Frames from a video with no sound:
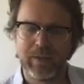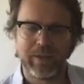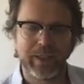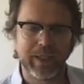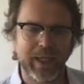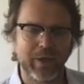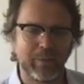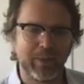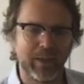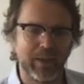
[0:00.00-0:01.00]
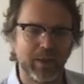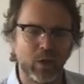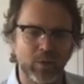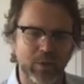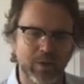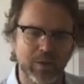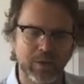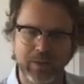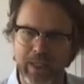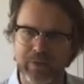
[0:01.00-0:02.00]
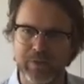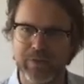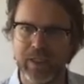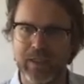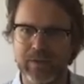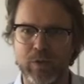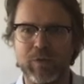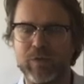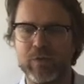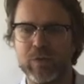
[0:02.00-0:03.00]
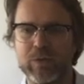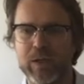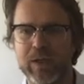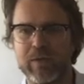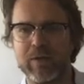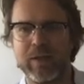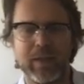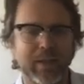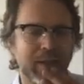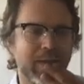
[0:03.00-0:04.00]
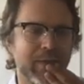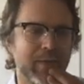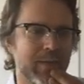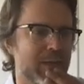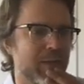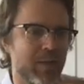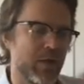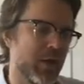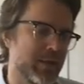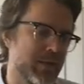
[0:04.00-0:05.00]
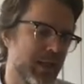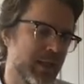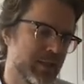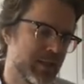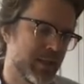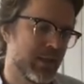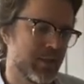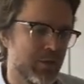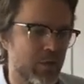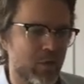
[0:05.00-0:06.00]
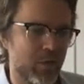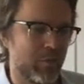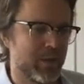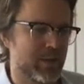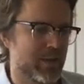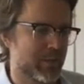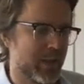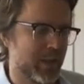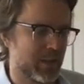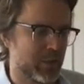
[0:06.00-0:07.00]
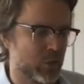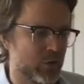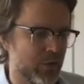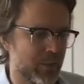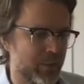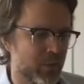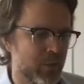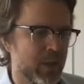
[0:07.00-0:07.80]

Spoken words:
accountability goes to national states. So if you are in the United States and you've been systematically torturing people,